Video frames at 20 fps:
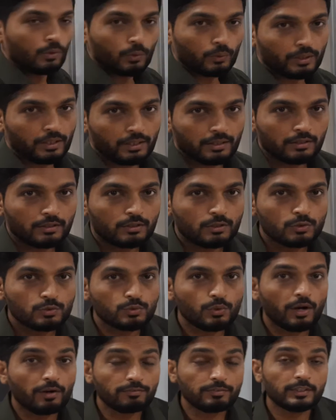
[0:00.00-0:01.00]
Okay,
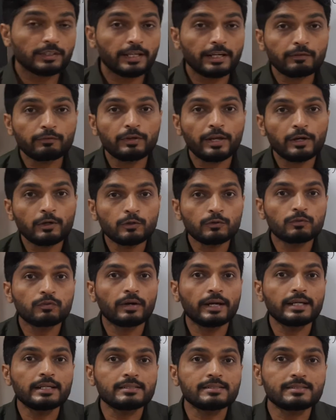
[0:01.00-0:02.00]
so after that, we have to
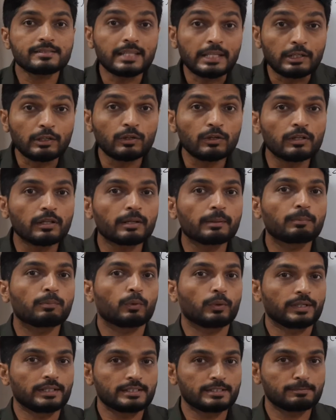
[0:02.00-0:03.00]
find singular
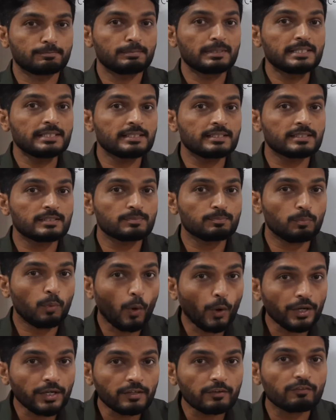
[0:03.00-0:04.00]
points, means
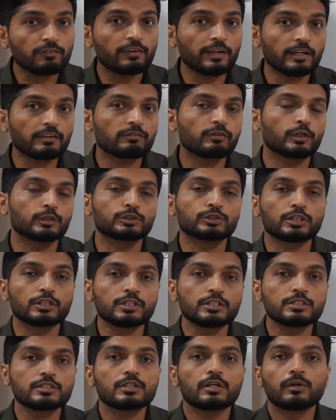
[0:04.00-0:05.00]
point where
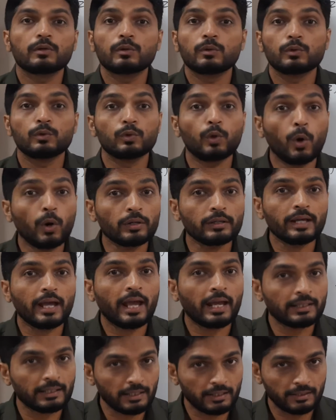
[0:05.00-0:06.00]
function is
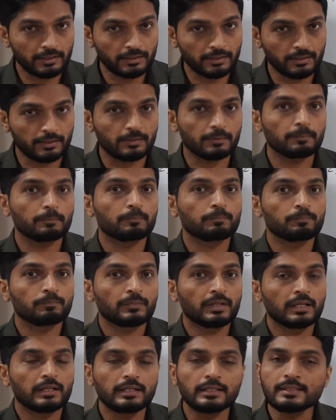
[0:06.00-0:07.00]
not analytic.
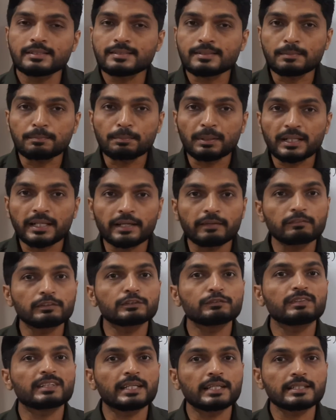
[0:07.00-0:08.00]
In a simple
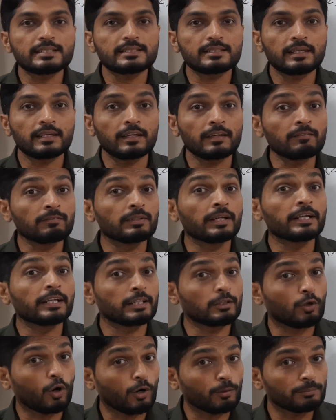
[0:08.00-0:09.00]
language, we can say if the
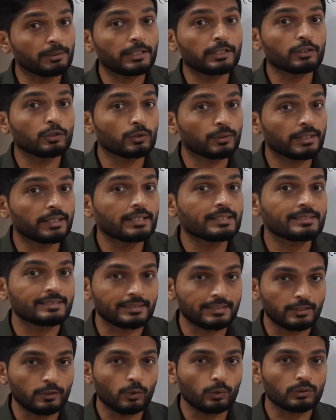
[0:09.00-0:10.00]
denominator you get
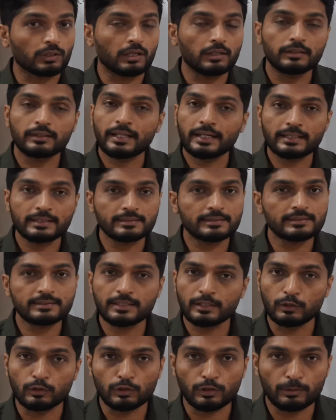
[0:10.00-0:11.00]
0, na, that is a
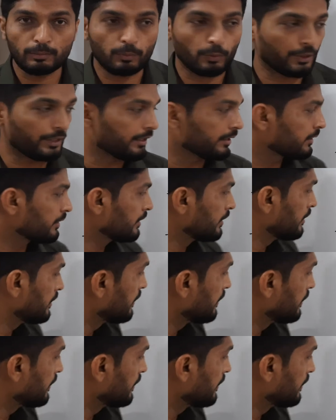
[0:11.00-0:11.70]
singular point.